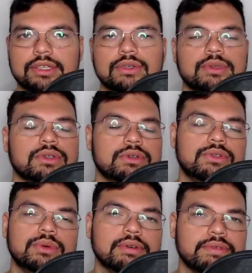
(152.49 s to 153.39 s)
So he starts
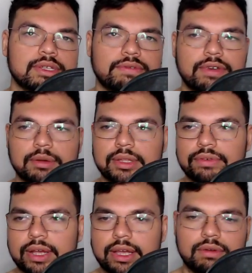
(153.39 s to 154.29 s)
doing a friends and family
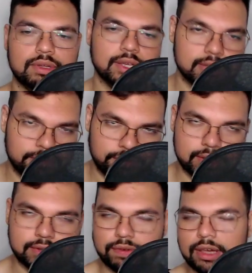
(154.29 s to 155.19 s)
round. He gets his
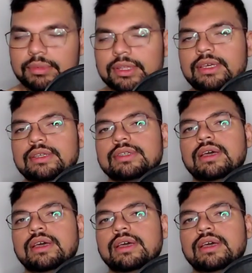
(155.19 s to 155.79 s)
friends and family